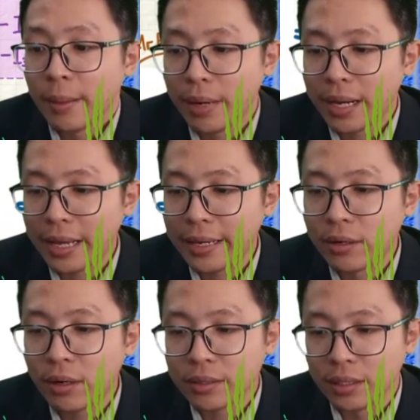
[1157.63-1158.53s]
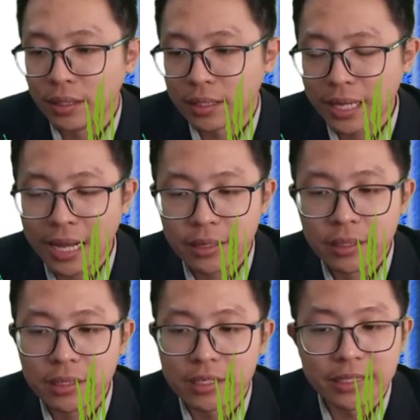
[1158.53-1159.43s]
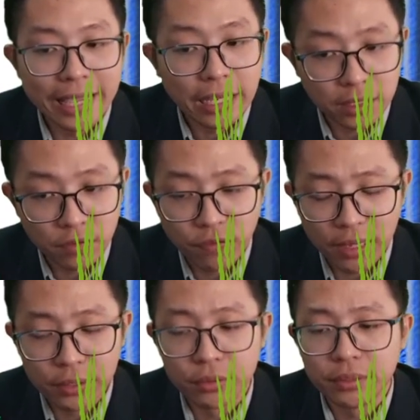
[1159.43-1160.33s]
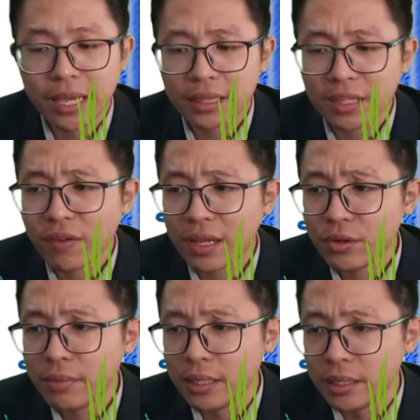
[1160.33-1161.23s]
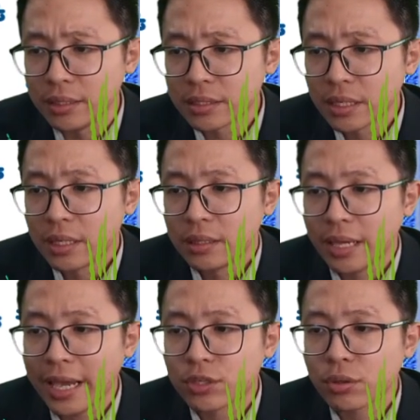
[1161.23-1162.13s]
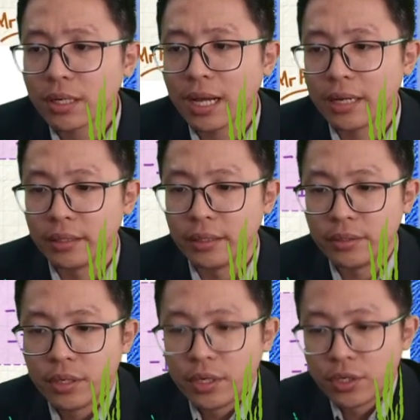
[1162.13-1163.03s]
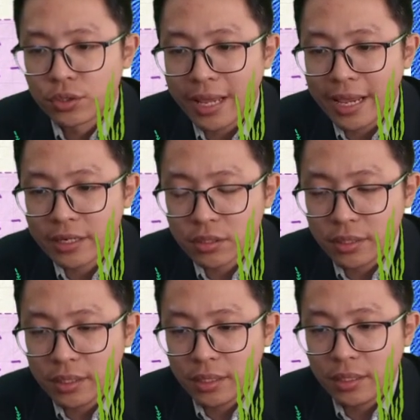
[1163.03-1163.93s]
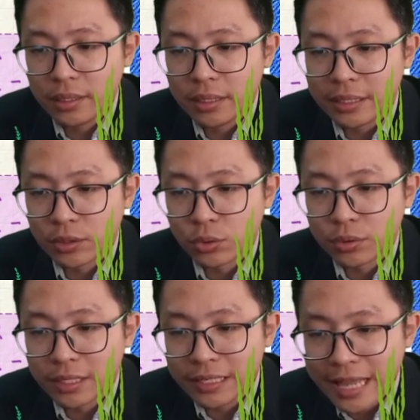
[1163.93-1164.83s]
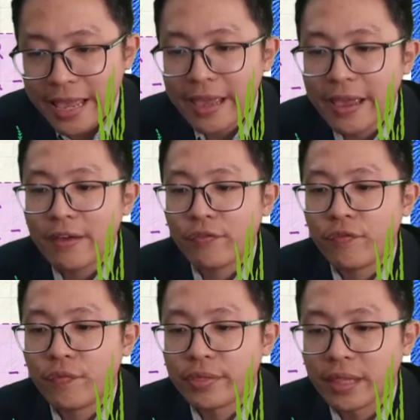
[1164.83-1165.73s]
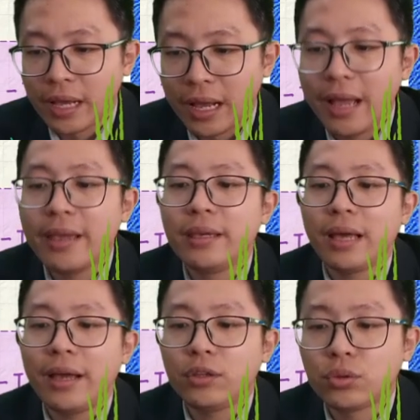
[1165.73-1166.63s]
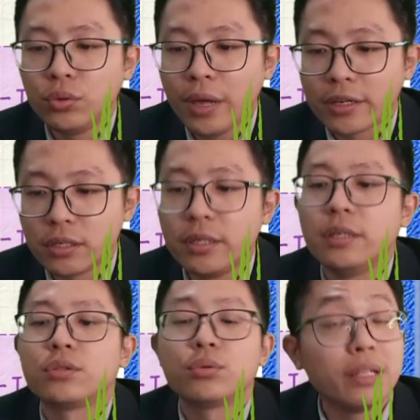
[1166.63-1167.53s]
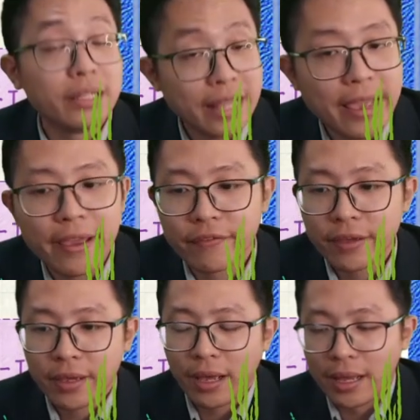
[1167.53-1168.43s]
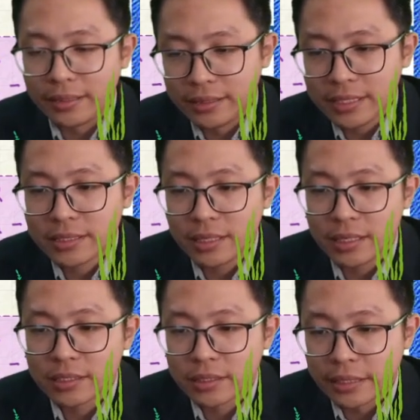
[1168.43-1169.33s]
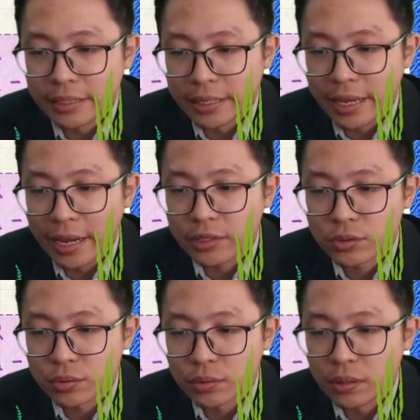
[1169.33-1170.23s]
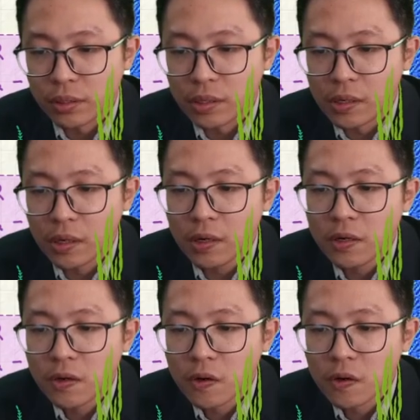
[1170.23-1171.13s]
but I got the current is negative value. Negative value means the actual current should actually to the left. I2 actually is to the left. This is the actual